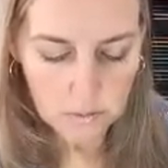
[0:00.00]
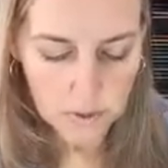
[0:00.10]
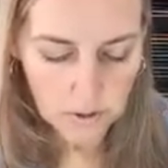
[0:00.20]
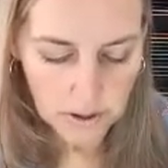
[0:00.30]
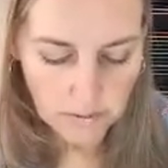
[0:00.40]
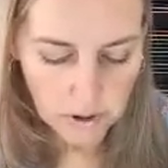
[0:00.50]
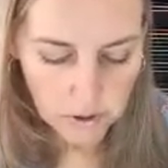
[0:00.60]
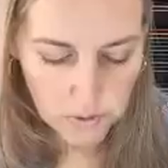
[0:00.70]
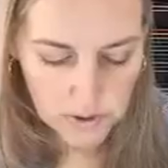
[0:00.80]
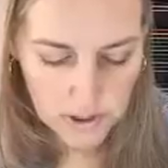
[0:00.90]
we don't have
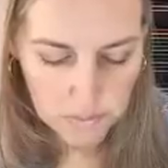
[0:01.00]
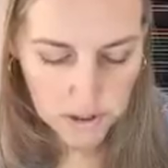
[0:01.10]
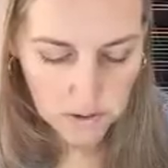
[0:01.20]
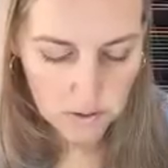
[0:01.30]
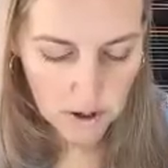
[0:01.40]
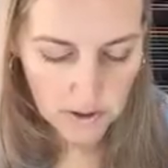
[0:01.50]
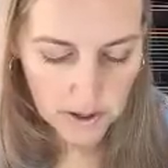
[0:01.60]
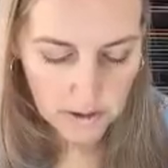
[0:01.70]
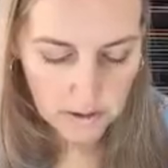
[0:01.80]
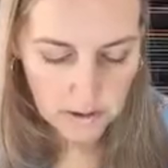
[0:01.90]
glue seeping through all
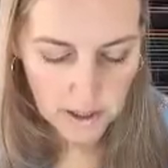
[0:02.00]
that.